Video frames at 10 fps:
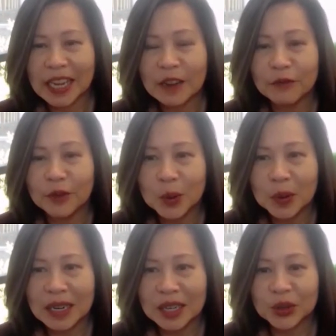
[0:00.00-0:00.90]
if
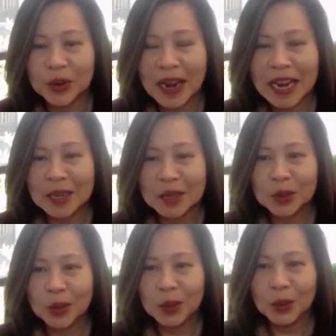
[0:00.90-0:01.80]
you are trying
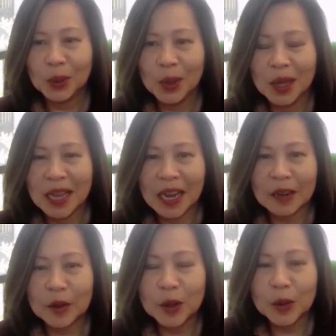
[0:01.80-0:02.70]
to
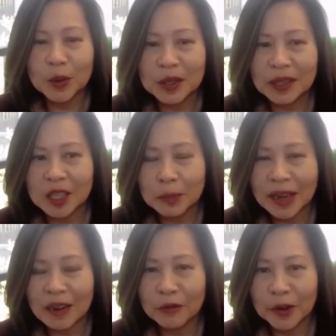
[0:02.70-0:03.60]
kind of use this
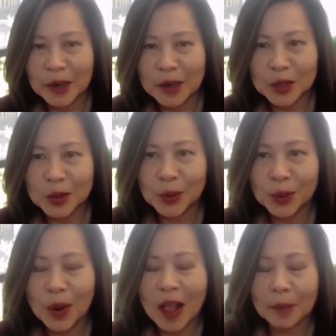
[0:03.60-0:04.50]
metaverse
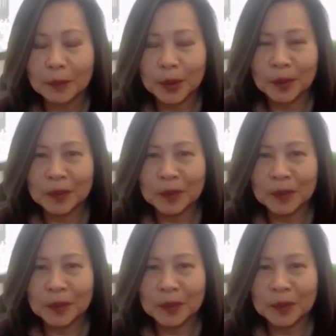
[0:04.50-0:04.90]
to help